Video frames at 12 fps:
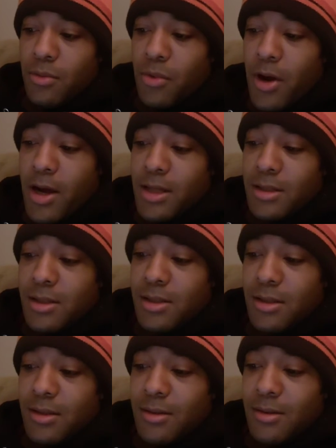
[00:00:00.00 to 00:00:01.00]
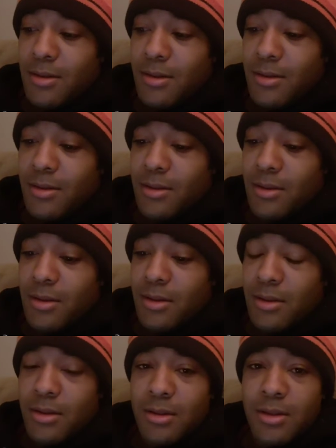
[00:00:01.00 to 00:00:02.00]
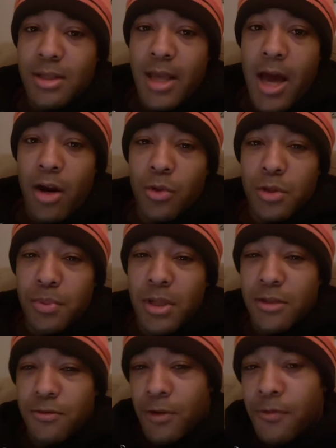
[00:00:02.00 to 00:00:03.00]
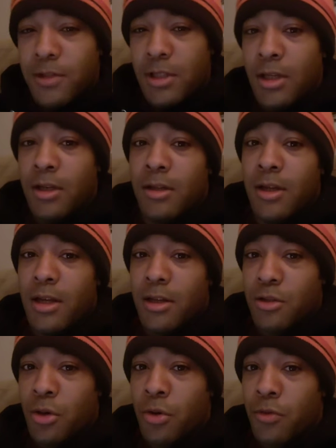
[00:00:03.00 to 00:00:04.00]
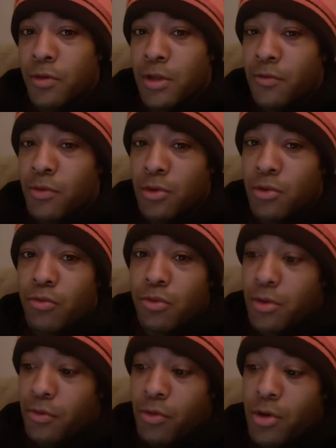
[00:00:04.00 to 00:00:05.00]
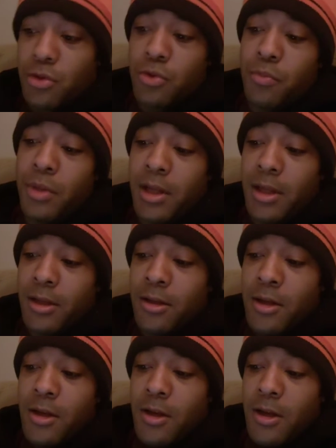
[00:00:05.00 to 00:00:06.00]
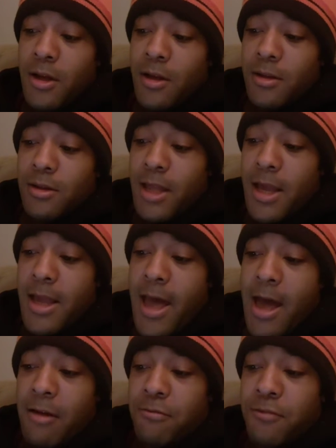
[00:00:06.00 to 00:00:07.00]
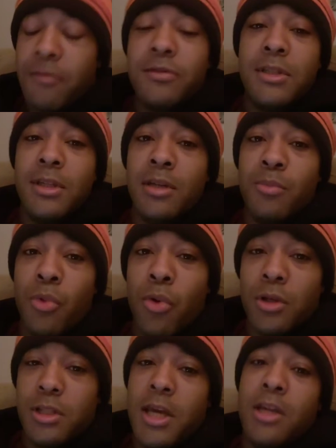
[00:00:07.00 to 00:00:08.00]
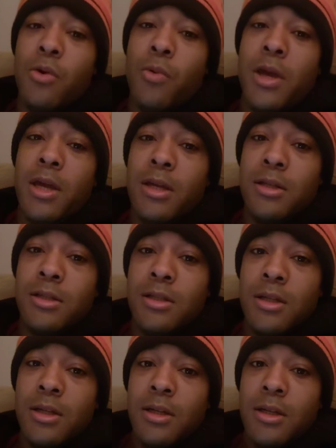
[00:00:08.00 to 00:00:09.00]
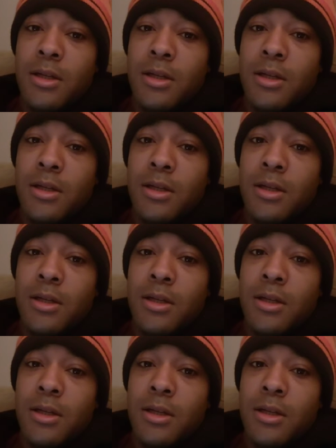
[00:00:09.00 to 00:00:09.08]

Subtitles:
Whereas Seattle is plus 15 in the turnover differential, meaning they have 15 more takeaways.